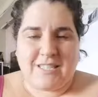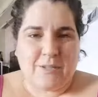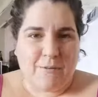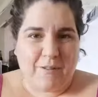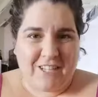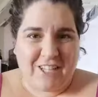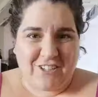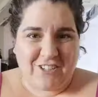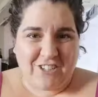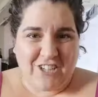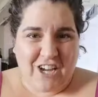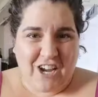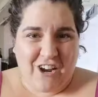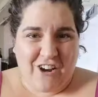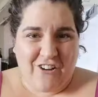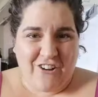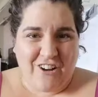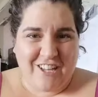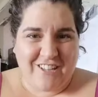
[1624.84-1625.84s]
so we can
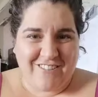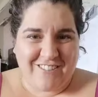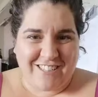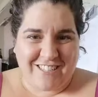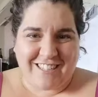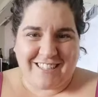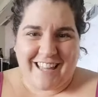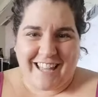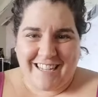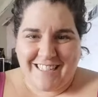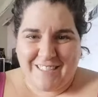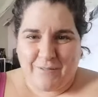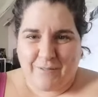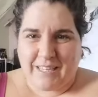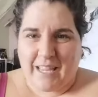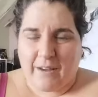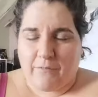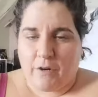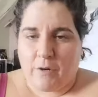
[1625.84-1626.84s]
share in the delight
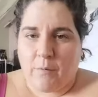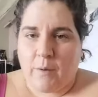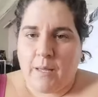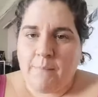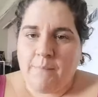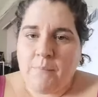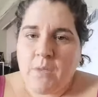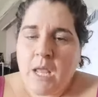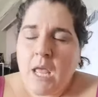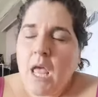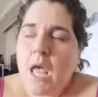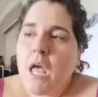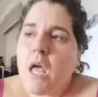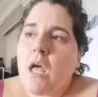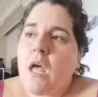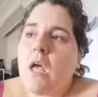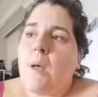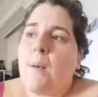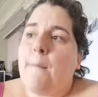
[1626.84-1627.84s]
with everyone.
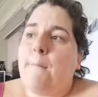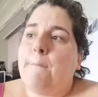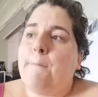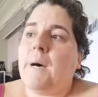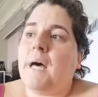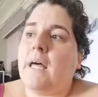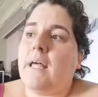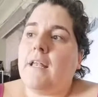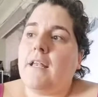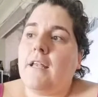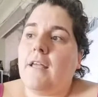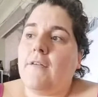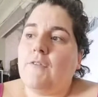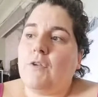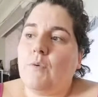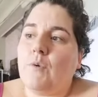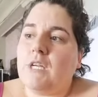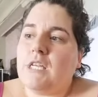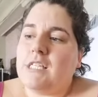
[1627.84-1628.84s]
But if
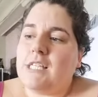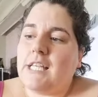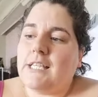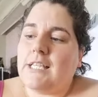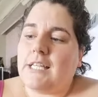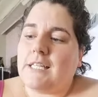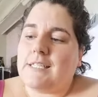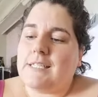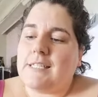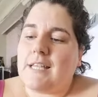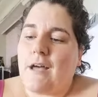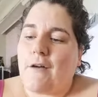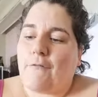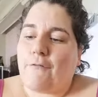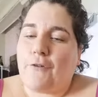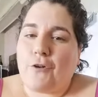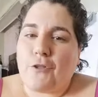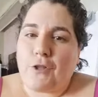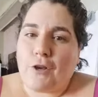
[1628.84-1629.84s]
you want to take that a step
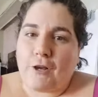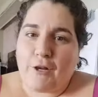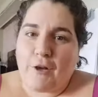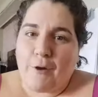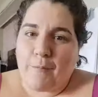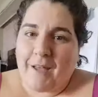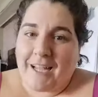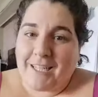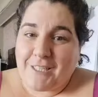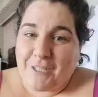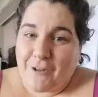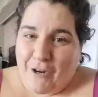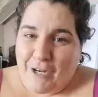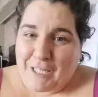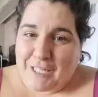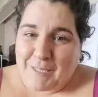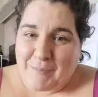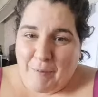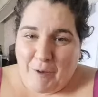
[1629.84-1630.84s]
further and go back to our
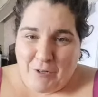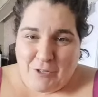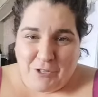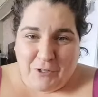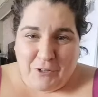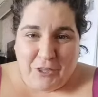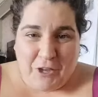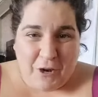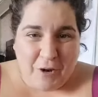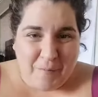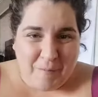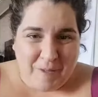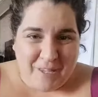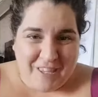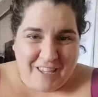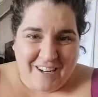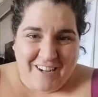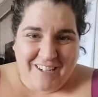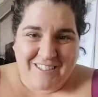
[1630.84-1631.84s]
exposure therapy
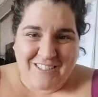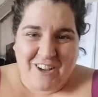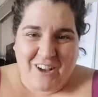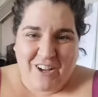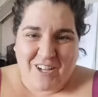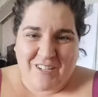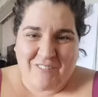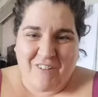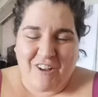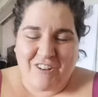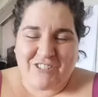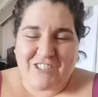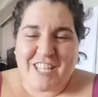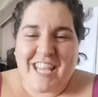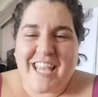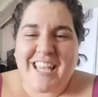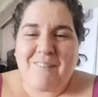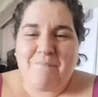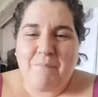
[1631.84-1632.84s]
that I talked about,
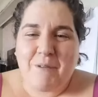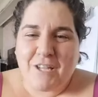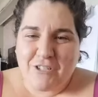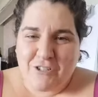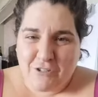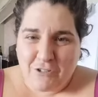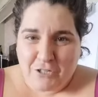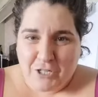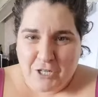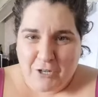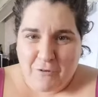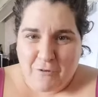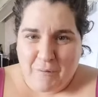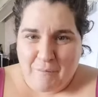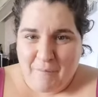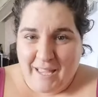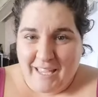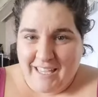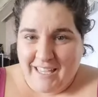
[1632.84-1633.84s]
take picture 2
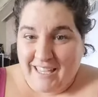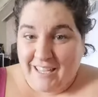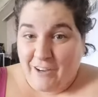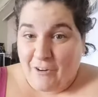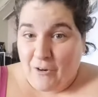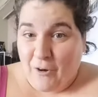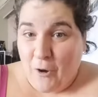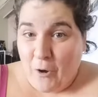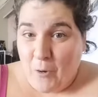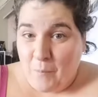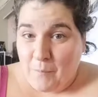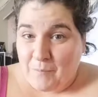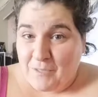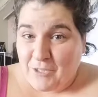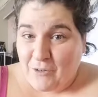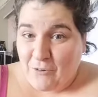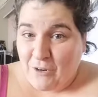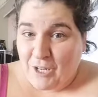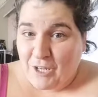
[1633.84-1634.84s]
and make it your home
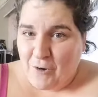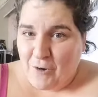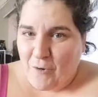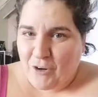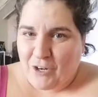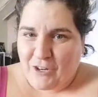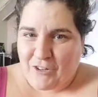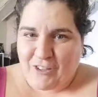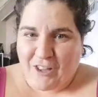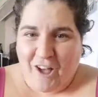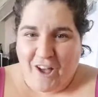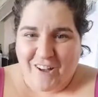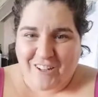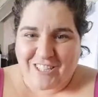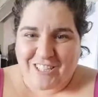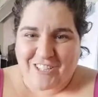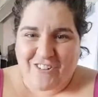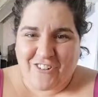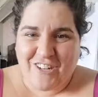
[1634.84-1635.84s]
screen or your
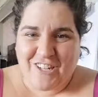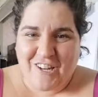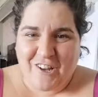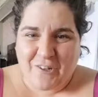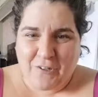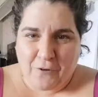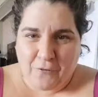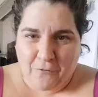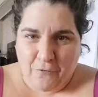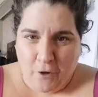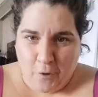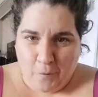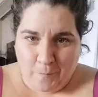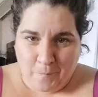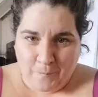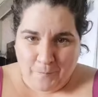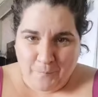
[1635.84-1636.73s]
lock screen on your phone.